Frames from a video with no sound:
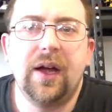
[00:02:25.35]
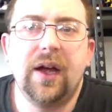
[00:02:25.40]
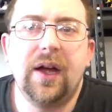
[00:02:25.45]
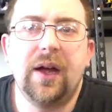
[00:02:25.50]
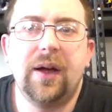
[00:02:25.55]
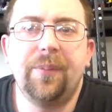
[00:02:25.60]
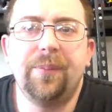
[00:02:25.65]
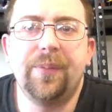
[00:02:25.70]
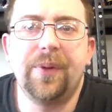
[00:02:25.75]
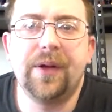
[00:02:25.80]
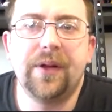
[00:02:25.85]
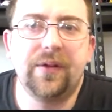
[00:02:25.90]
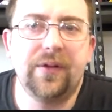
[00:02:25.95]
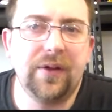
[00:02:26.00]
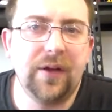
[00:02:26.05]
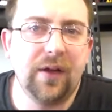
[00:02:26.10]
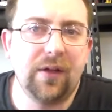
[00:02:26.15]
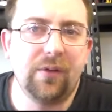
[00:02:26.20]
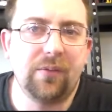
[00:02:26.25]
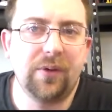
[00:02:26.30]
um,
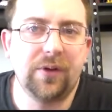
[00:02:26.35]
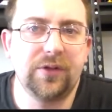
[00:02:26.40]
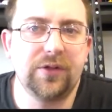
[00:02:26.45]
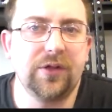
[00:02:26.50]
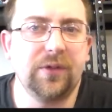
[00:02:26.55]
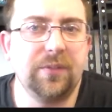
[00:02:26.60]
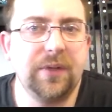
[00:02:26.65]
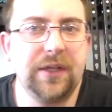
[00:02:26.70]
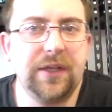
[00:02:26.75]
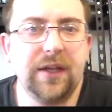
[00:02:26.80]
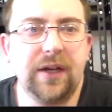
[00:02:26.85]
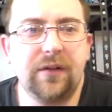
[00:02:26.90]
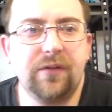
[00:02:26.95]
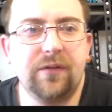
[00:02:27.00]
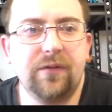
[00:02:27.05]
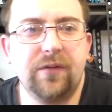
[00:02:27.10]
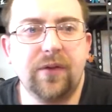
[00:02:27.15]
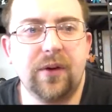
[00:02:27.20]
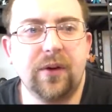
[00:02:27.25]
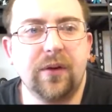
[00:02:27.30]
because the yellow one should be
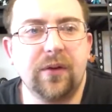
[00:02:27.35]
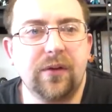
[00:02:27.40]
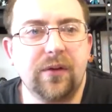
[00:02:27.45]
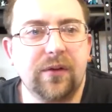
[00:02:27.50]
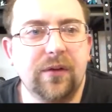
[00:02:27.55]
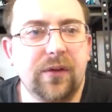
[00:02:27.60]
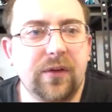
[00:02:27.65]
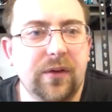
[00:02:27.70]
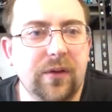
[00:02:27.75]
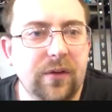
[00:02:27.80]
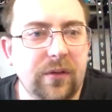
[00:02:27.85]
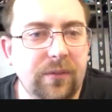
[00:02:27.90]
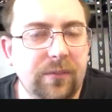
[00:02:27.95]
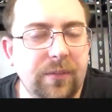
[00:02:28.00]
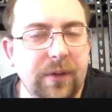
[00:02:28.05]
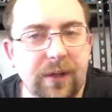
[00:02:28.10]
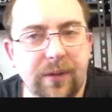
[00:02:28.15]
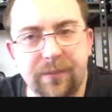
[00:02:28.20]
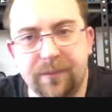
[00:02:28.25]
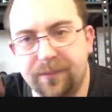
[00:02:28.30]
done first.
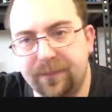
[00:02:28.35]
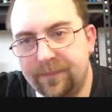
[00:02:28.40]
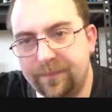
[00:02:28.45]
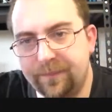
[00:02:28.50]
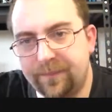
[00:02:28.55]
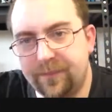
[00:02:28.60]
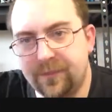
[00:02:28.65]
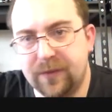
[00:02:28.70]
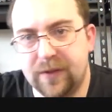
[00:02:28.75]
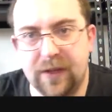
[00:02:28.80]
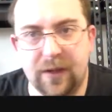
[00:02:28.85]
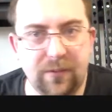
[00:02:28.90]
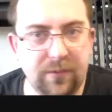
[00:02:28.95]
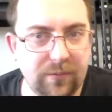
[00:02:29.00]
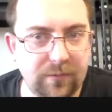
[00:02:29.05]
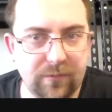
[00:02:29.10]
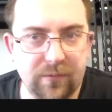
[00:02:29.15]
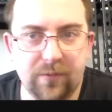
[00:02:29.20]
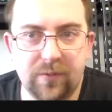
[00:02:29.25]
But you know,